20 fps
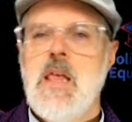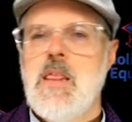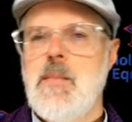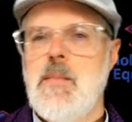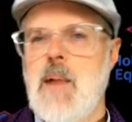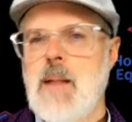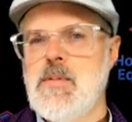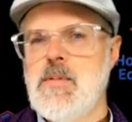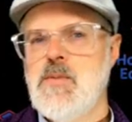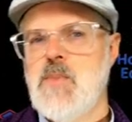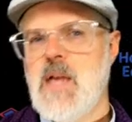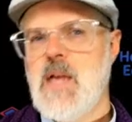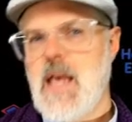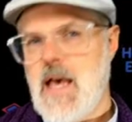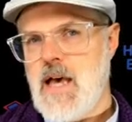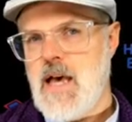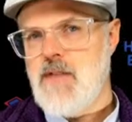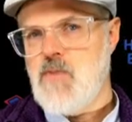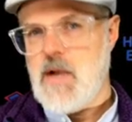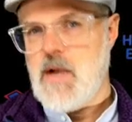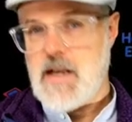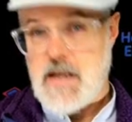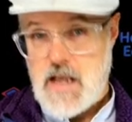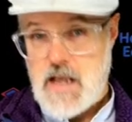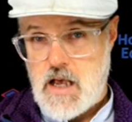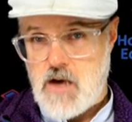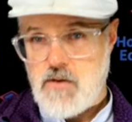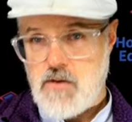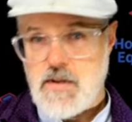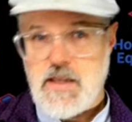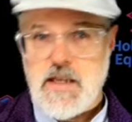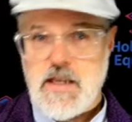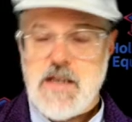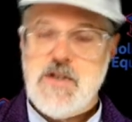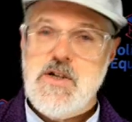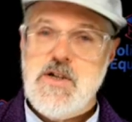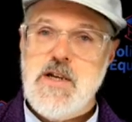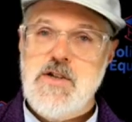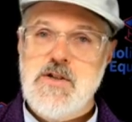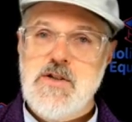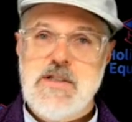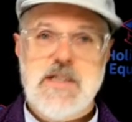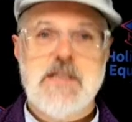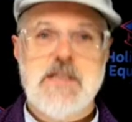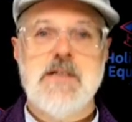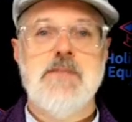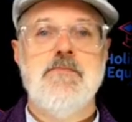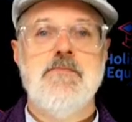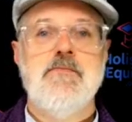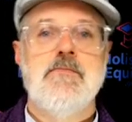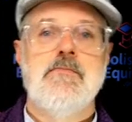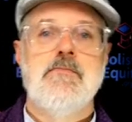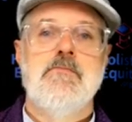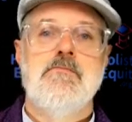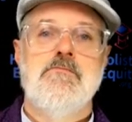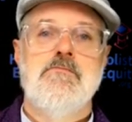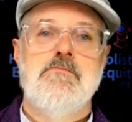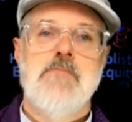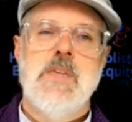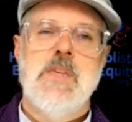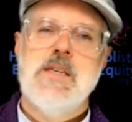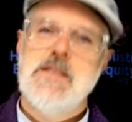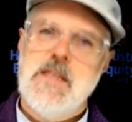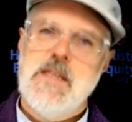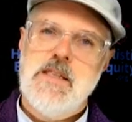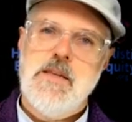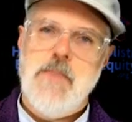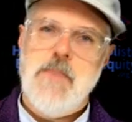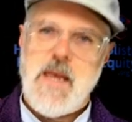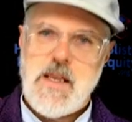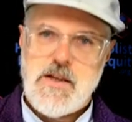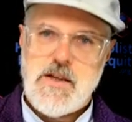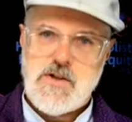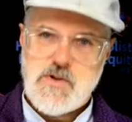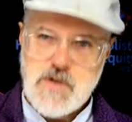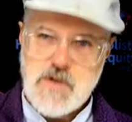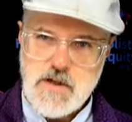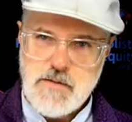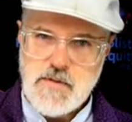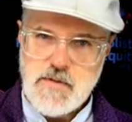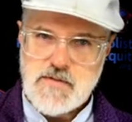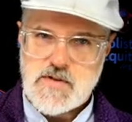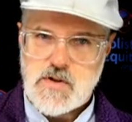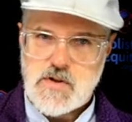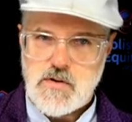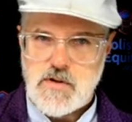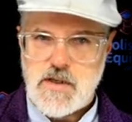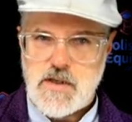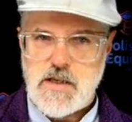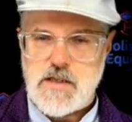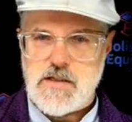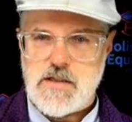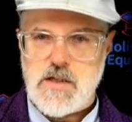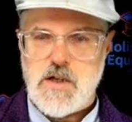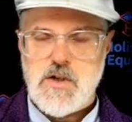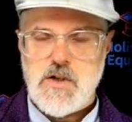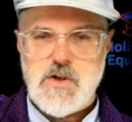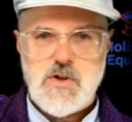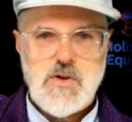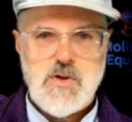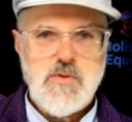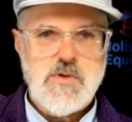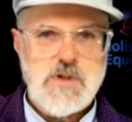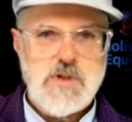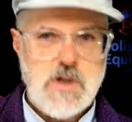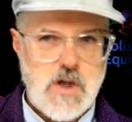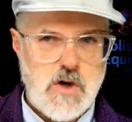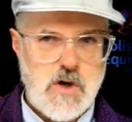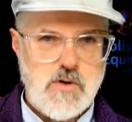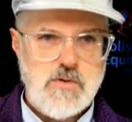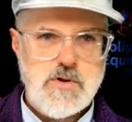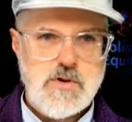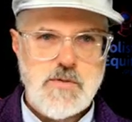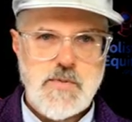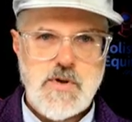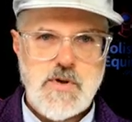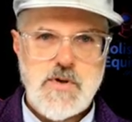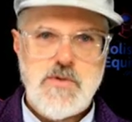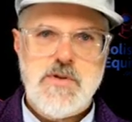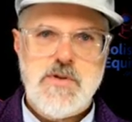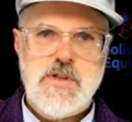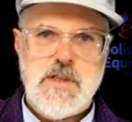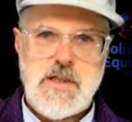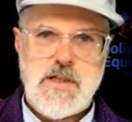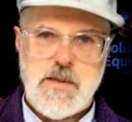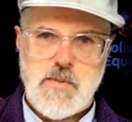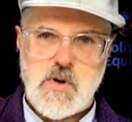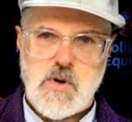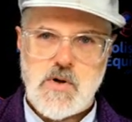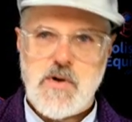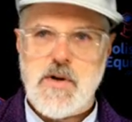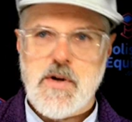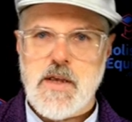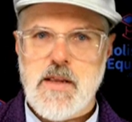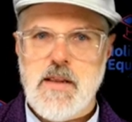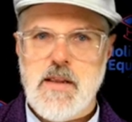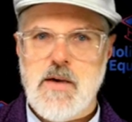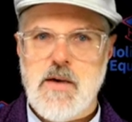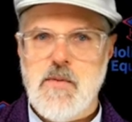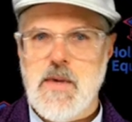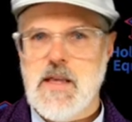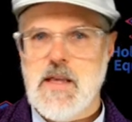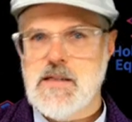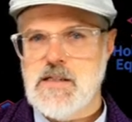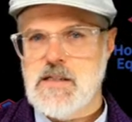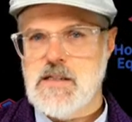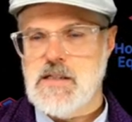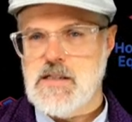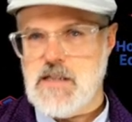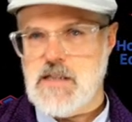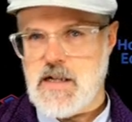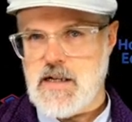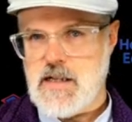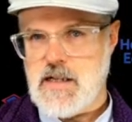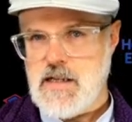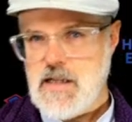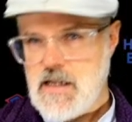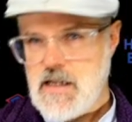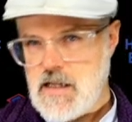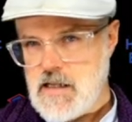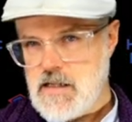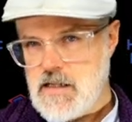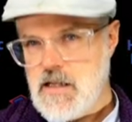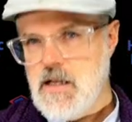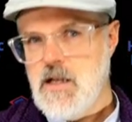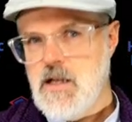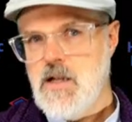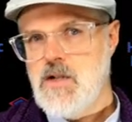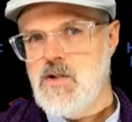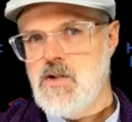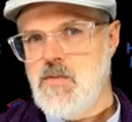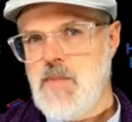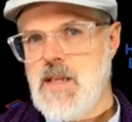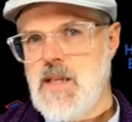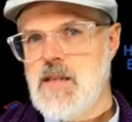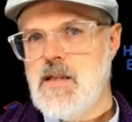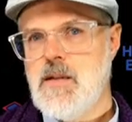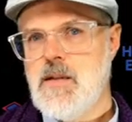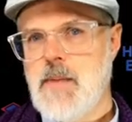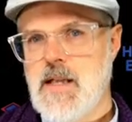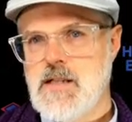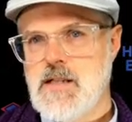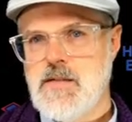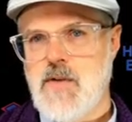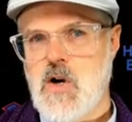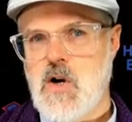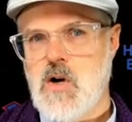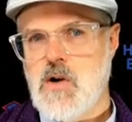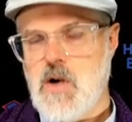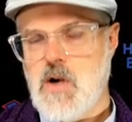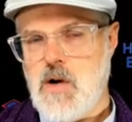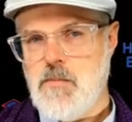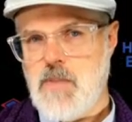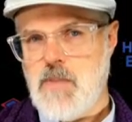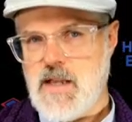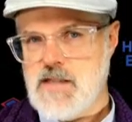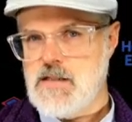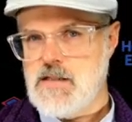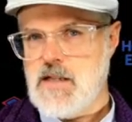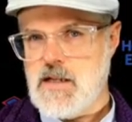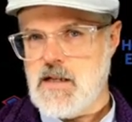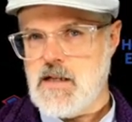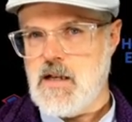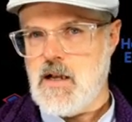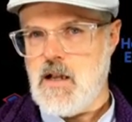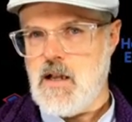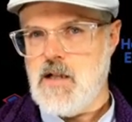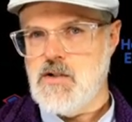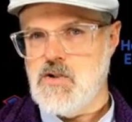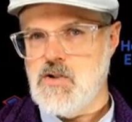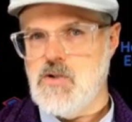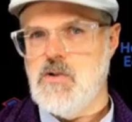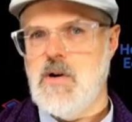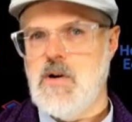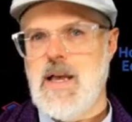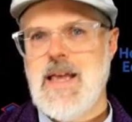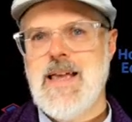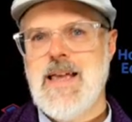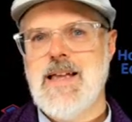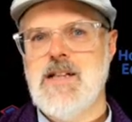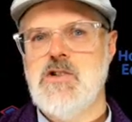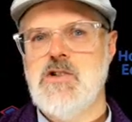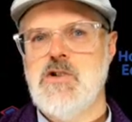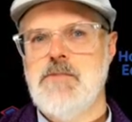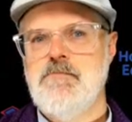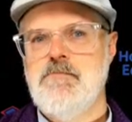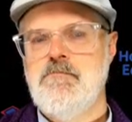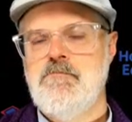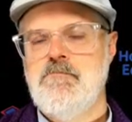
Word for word: The problem we have right now in the education system is that the mainstream of schooling is too slow to produce the deeper learning that we as a society need to meet the demands of our complex technological age.